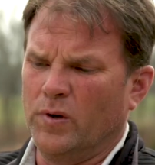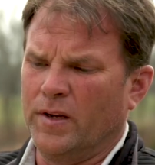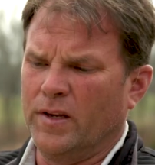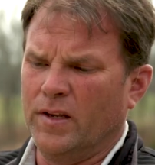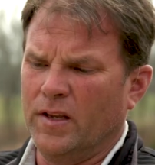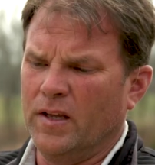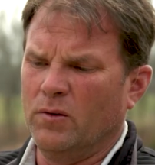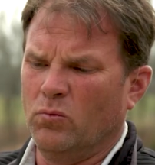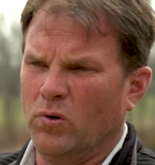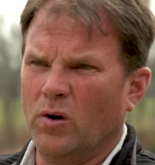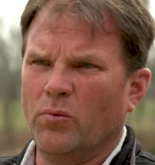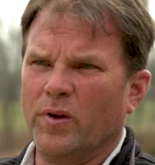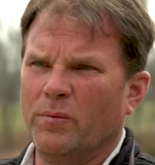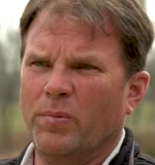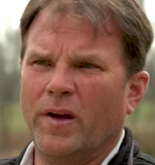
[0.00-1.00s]
we get
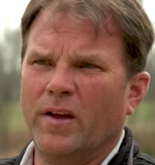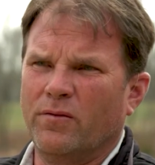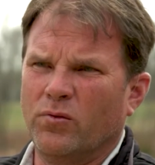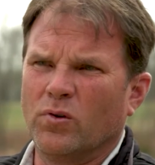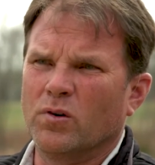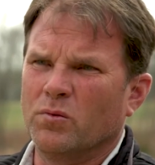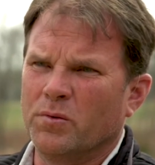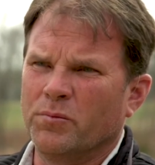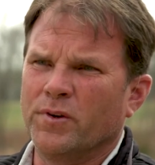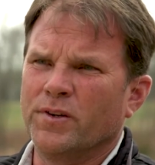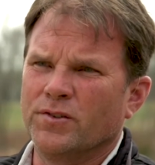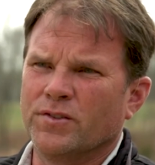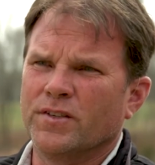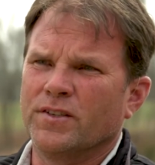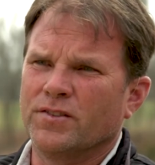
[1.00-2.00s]
what we pay for when
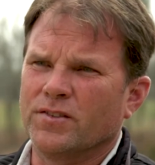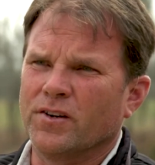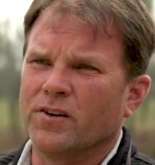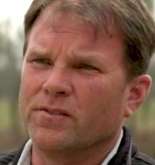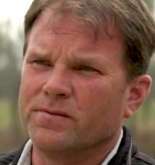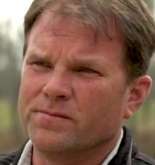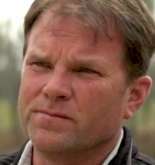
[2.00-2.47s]
we use Tensar.